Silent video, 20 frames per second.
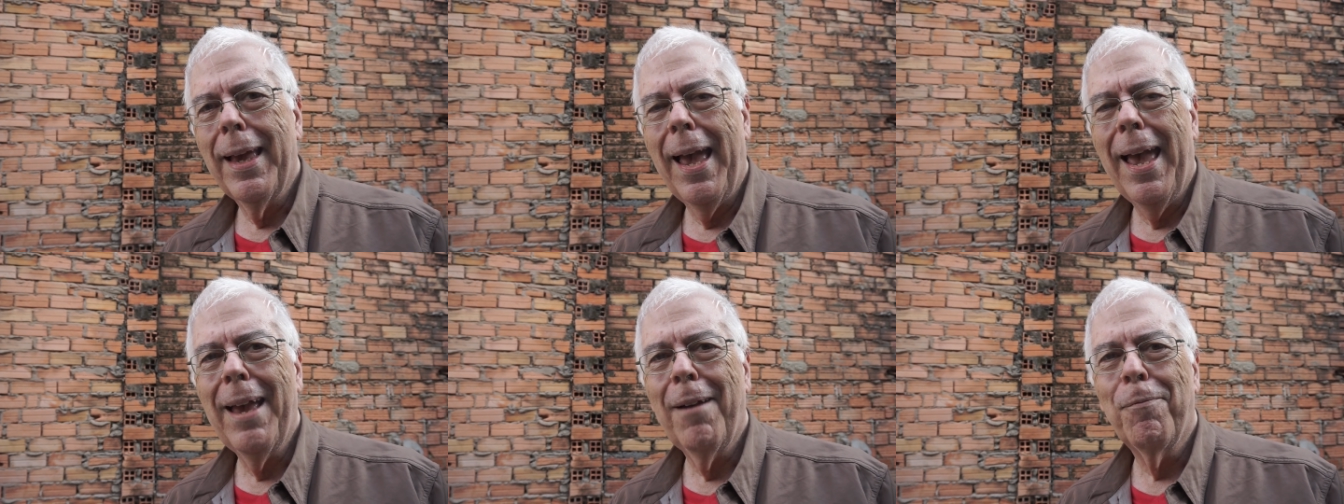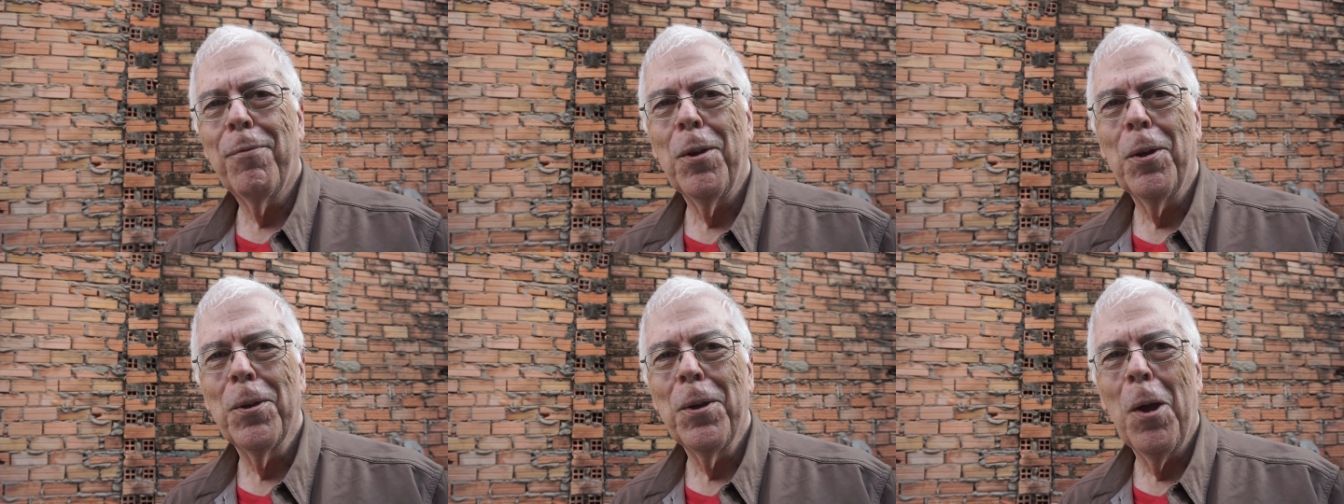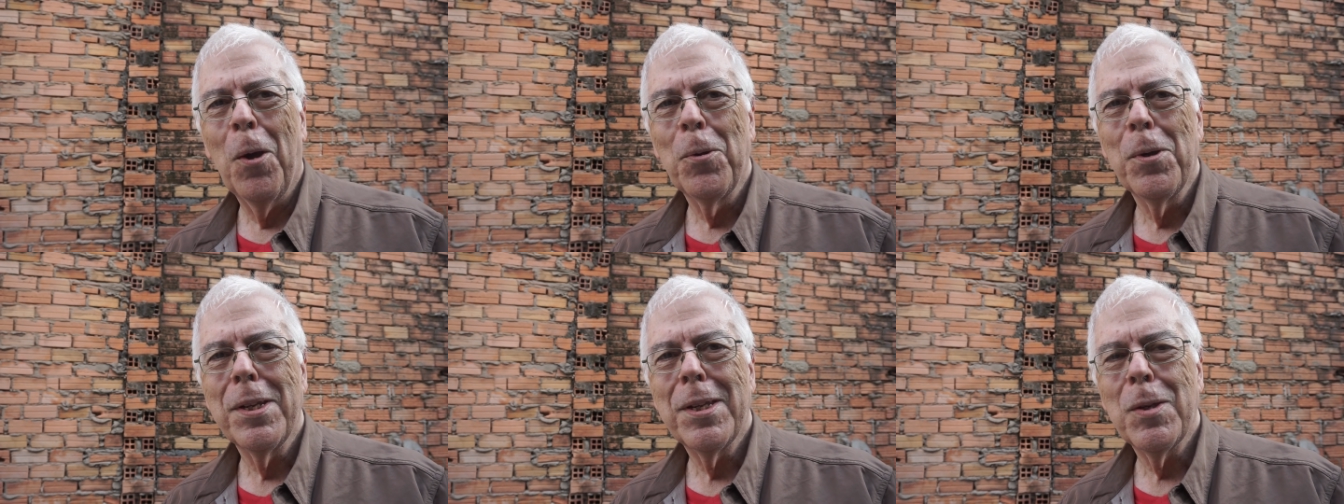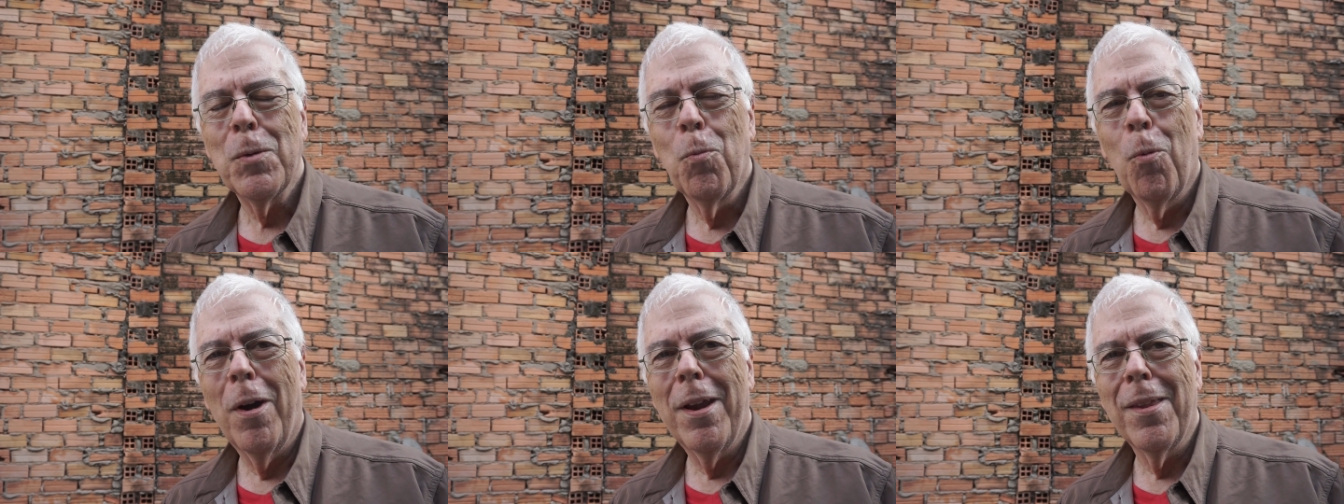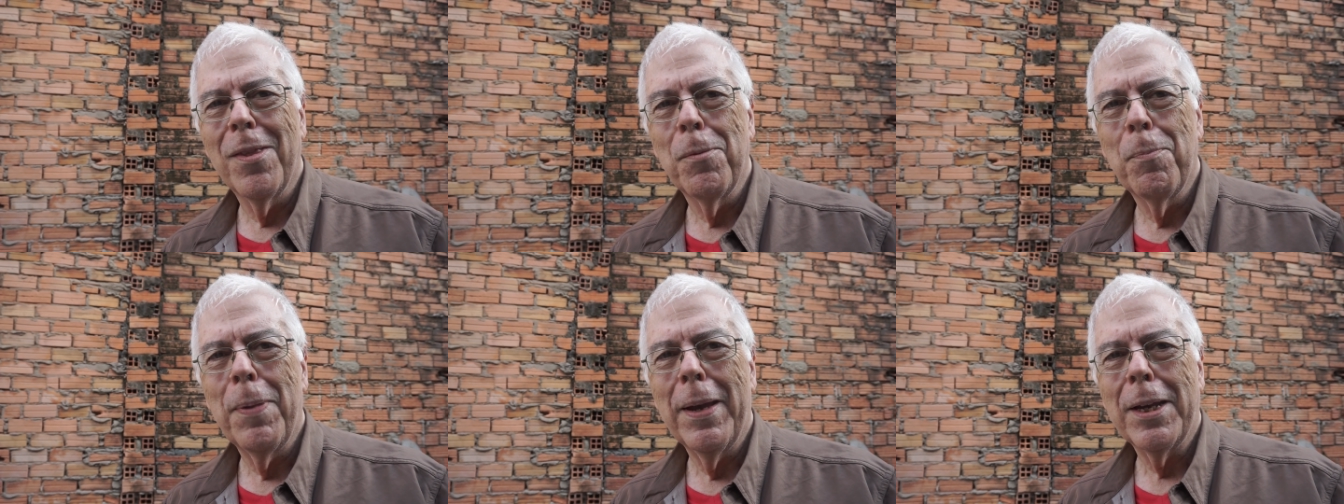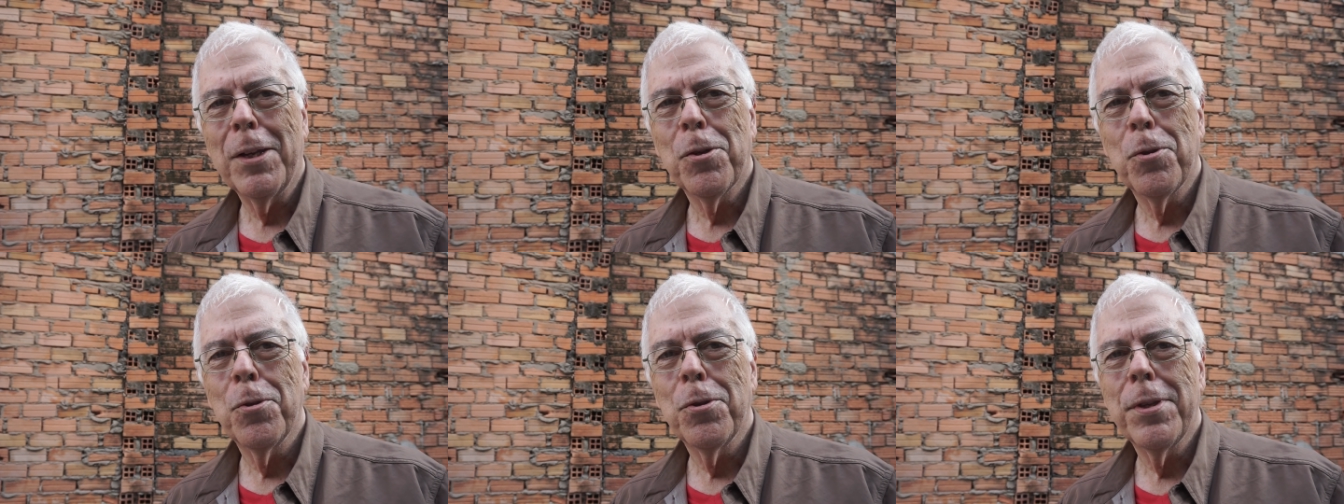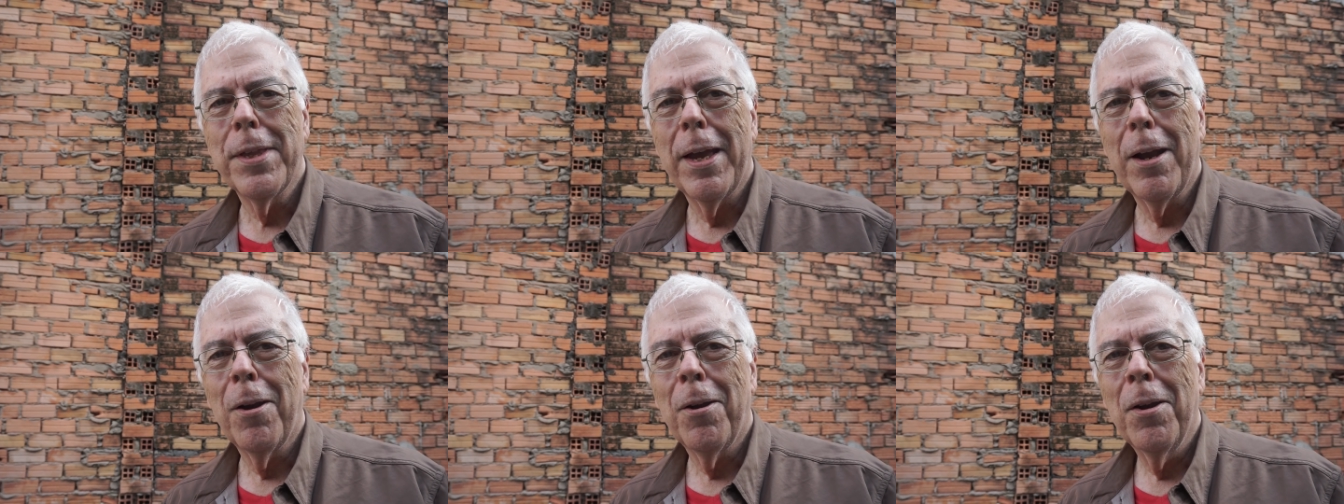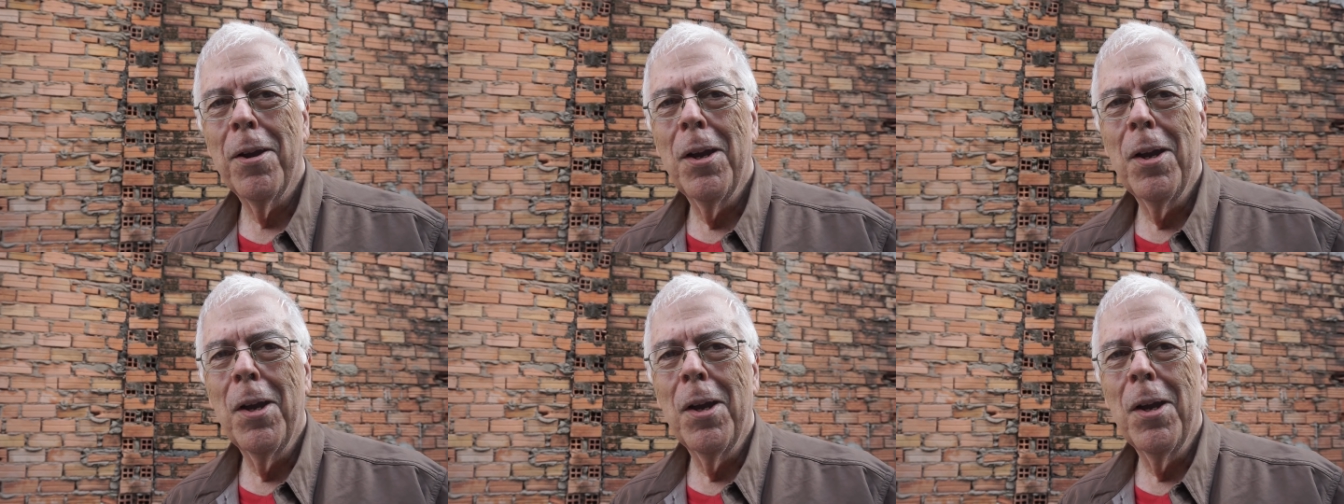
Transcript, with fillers: If you'll notice in one of the pictures there,